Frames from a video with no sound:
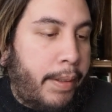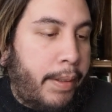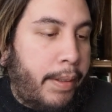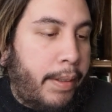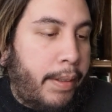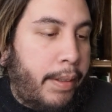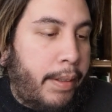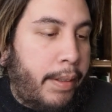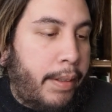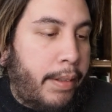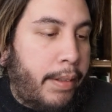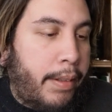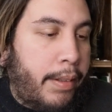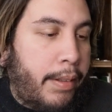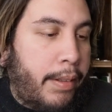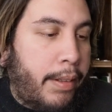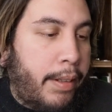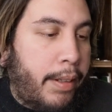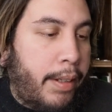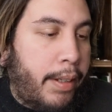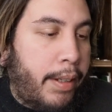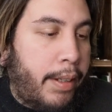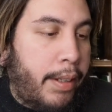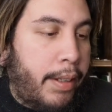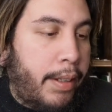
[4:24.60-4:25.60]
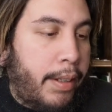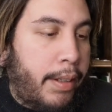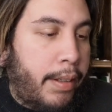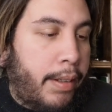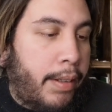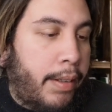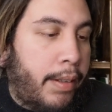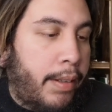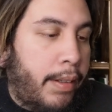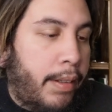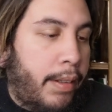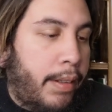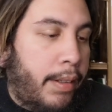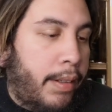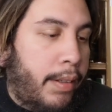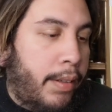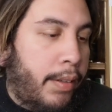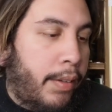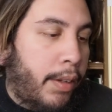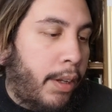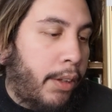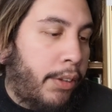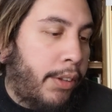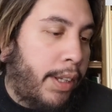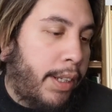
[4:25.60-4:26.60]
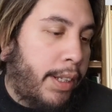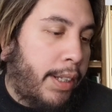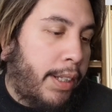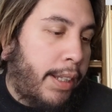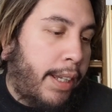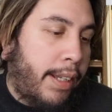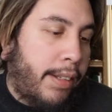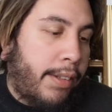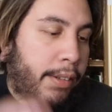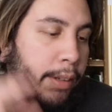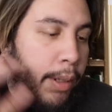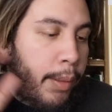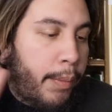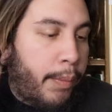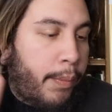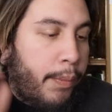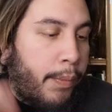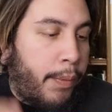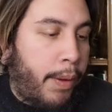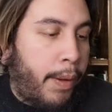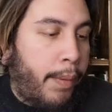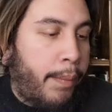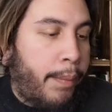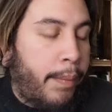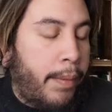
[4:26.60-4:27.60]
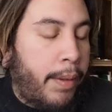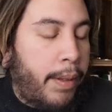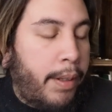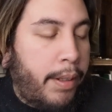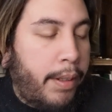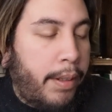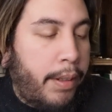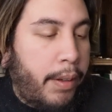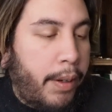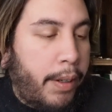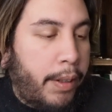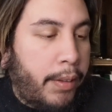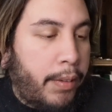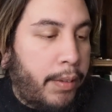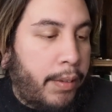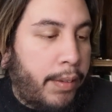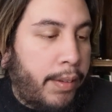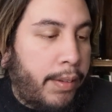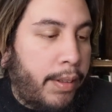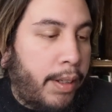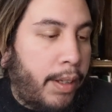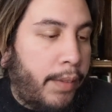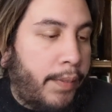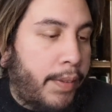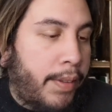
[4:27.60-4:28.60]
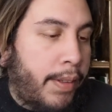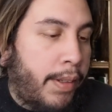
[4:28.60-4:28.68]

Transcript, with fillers: let's see. So I'll take an excerpt from the article itself.